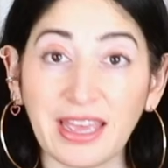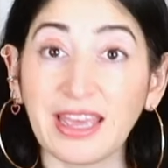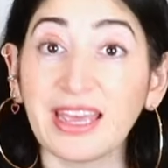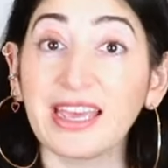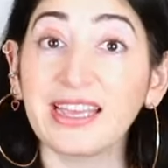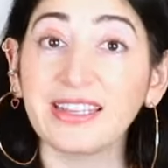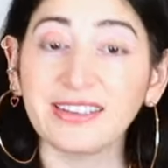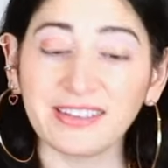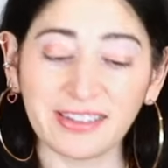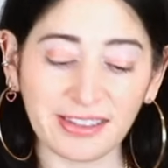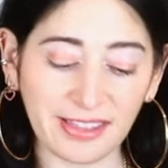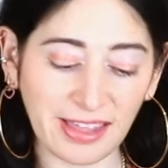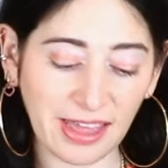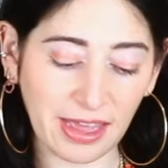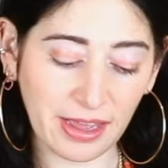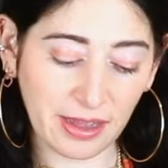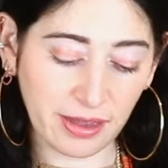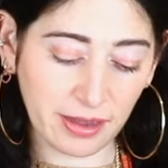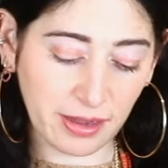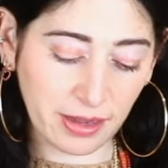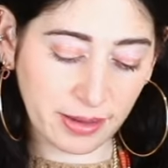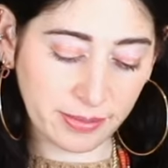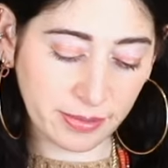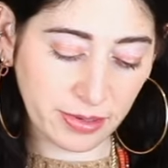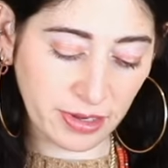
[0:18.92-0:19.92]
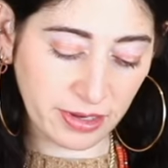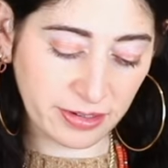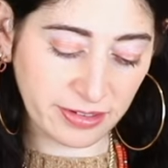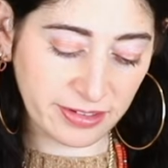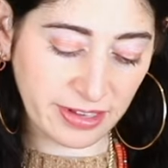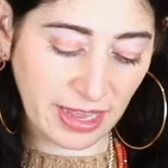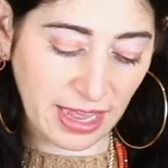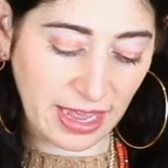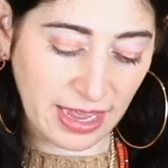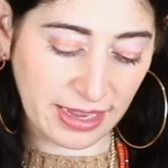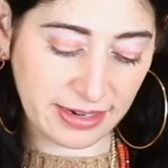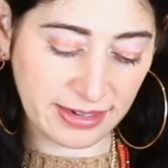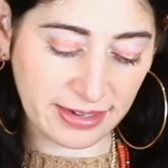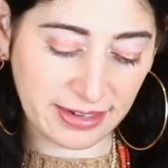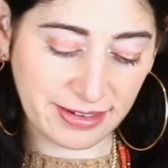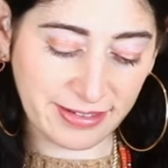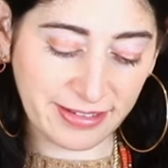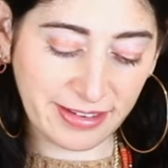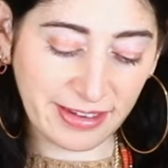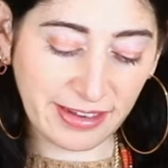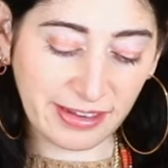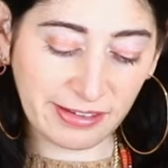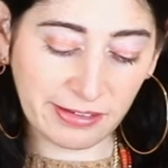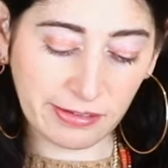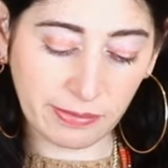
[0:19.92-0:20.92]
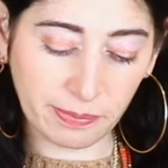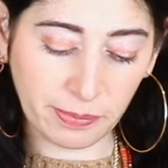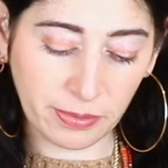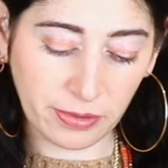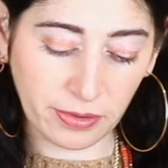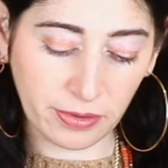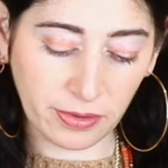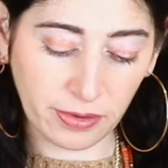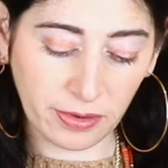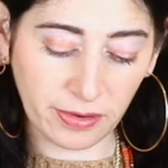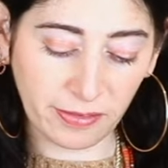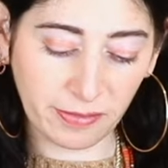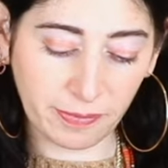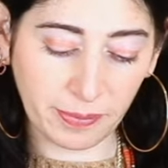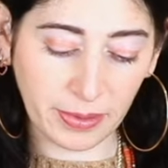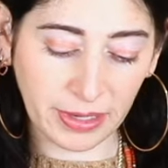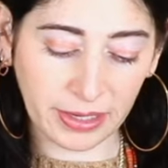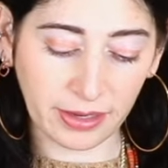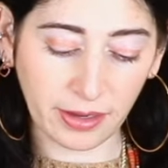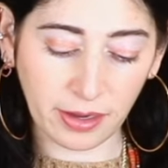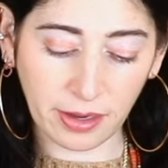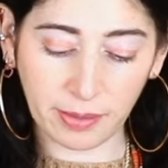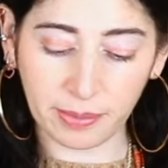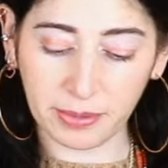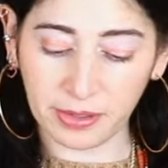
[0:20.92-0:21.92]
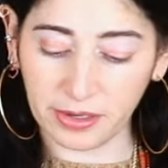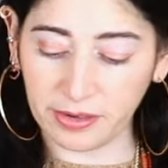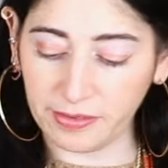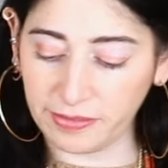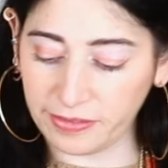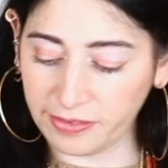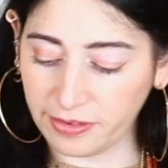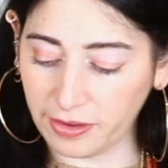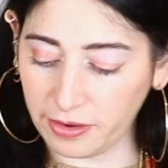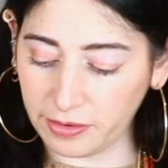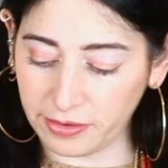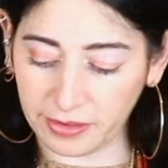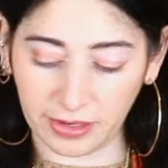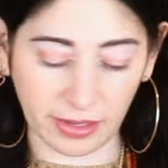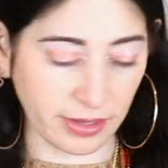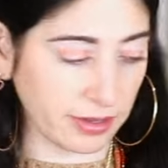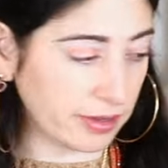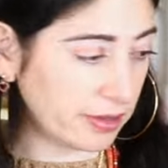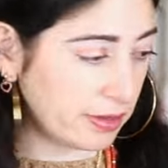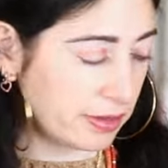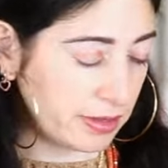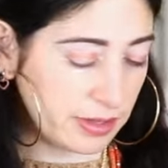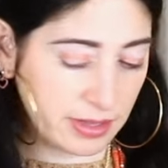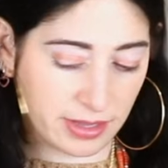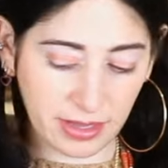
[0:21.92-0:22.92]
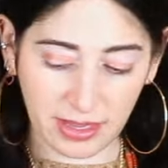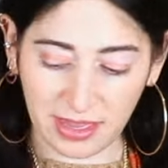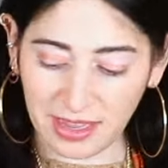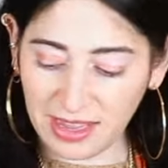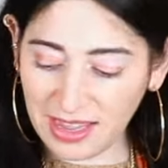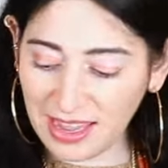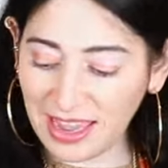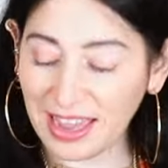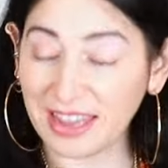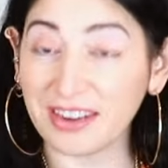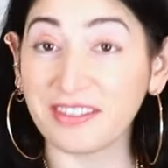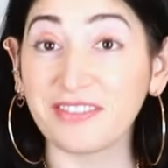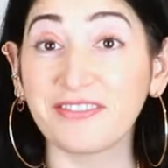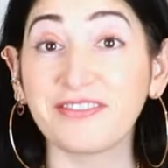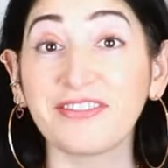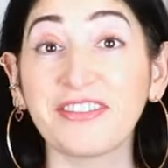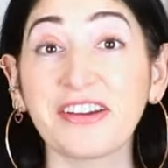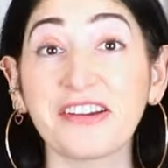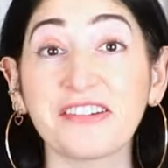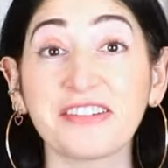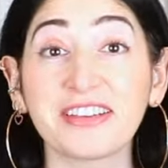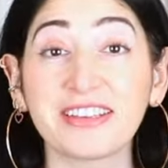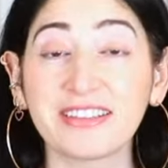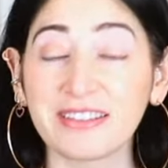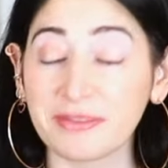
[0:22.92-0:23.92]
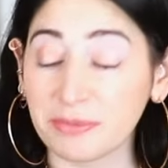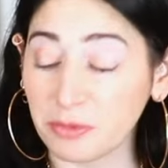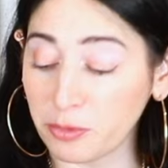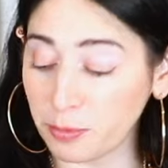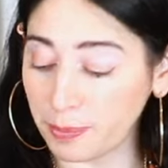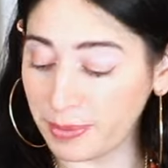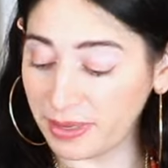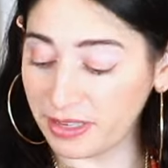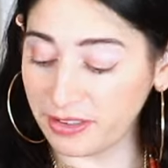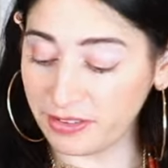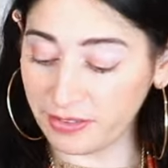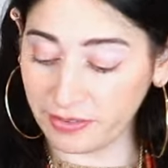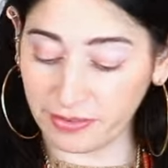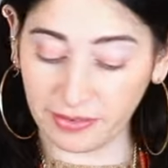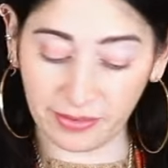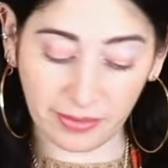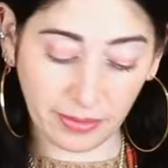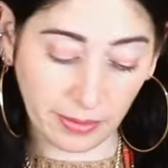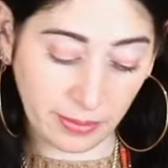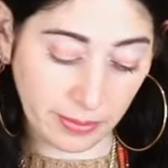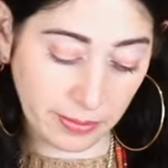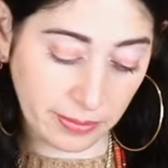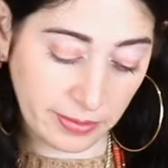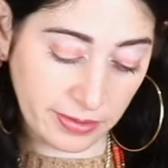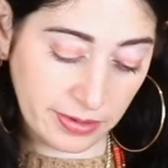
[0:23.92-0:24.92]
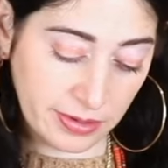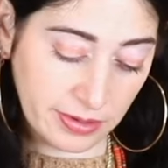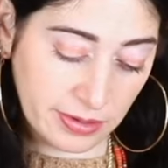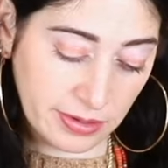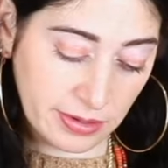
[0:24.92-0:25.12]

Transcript: Into that I'm going to add a teaspoon of bicarbonate of soda and a very small pinch of salt.